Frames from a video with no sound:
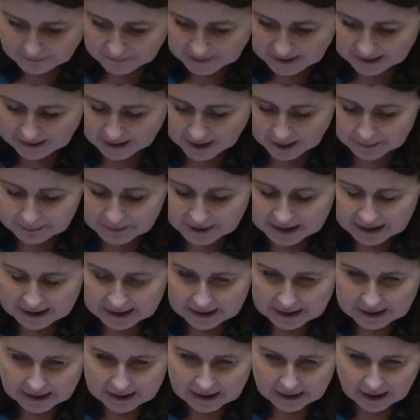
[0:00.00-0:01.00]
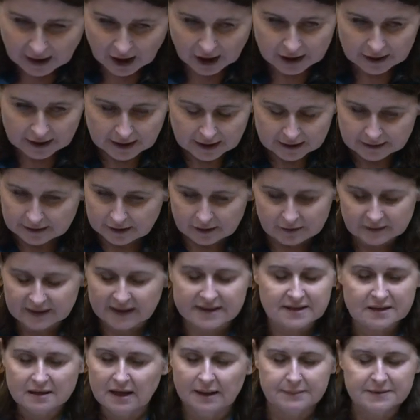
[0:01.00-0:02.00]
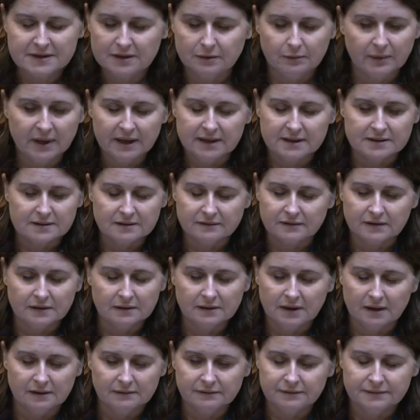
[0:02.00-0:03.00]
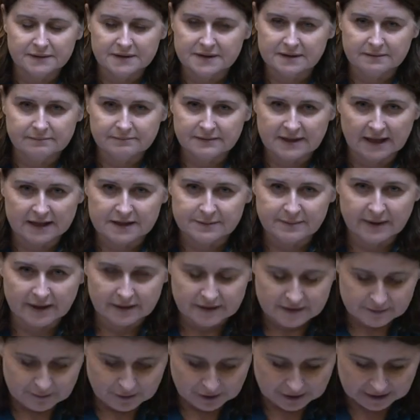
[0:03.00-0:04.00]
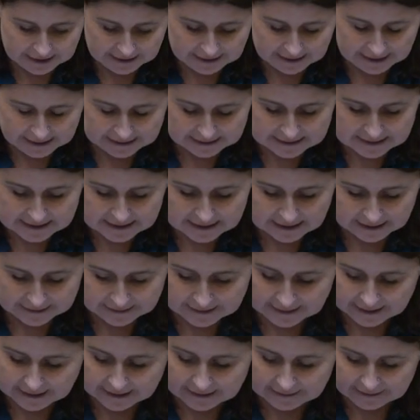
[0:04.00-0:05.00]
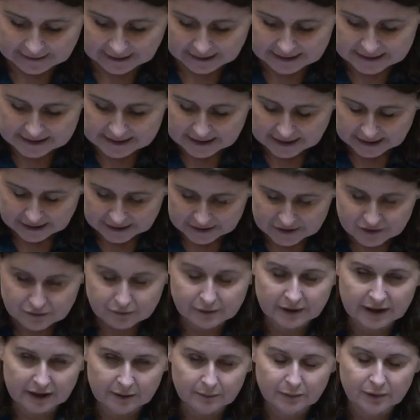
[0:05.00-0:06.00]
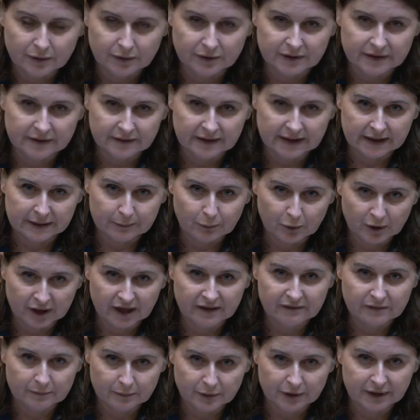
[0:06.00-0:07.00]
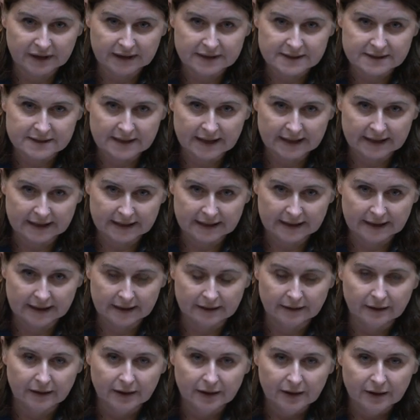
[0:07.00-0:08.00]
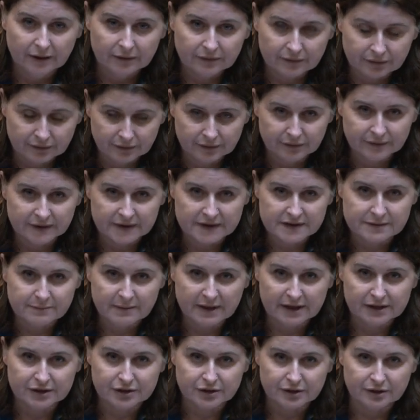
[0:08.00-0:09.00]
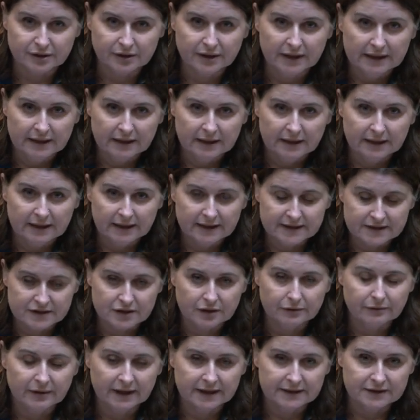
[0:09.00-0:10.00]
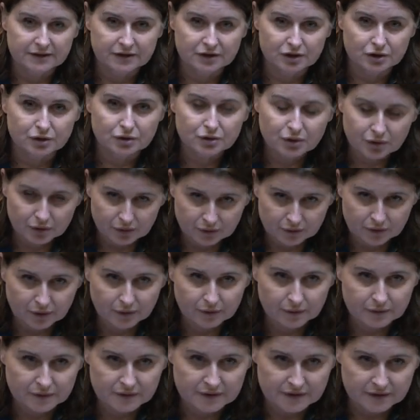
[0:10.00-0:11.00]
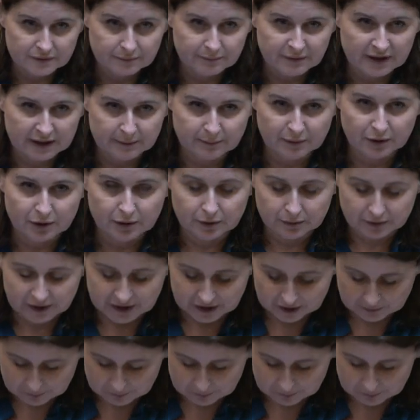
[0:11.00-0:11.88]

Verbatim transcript: Um, uh, you know, that's an absolute waste of, of taxpayers' money. And I think that it's really important that whatever money is taken in through this measure is directed to those people who need